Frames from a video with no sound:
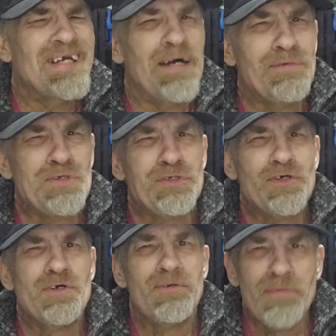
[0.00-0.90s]
I'm not
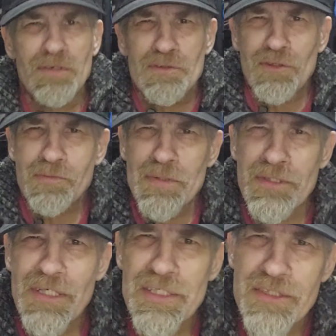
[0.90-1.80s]
sure what I'm supposed to be
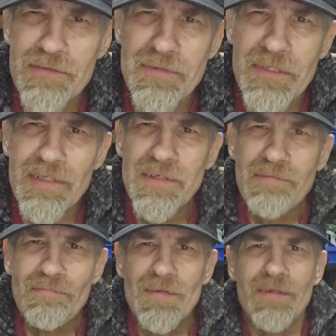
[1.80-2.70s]
tasting with the
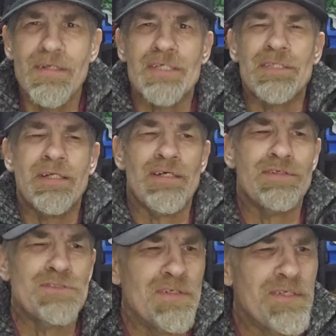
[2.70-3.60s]
San
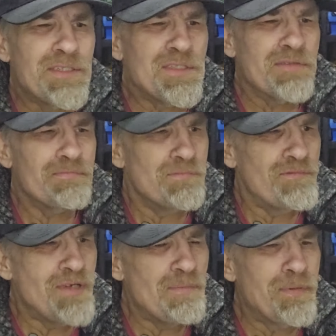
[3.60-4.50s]
Andreas
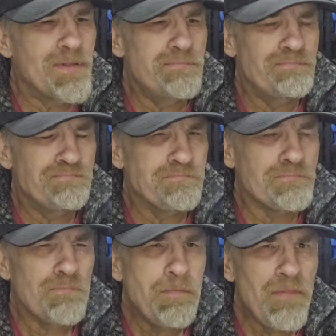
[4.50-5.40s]
wrapper.
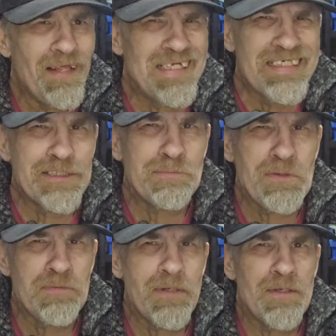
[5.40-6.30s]
I think it's
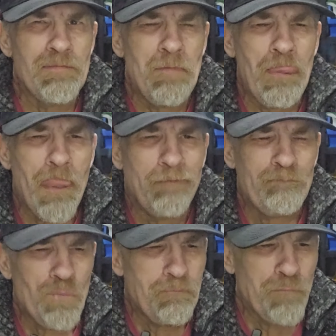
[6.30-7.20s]
supposed to be
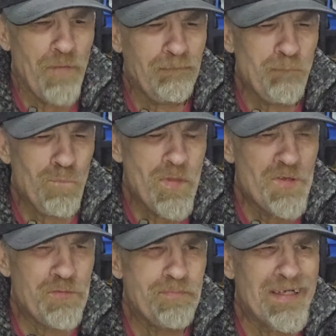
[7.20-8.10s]

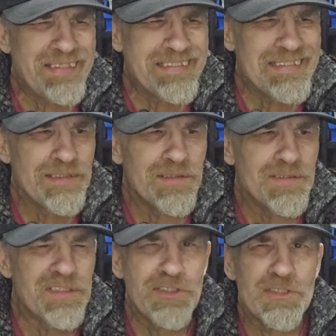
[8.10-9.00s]
spicy, or
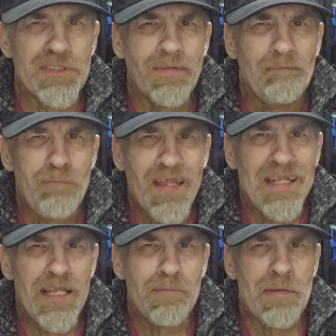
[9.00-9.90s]
was it just a
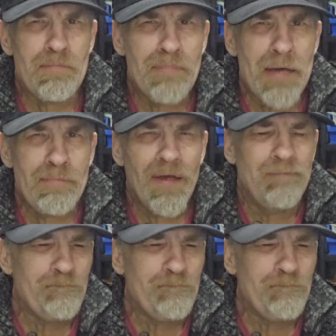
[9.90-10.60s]
little bit of pepper?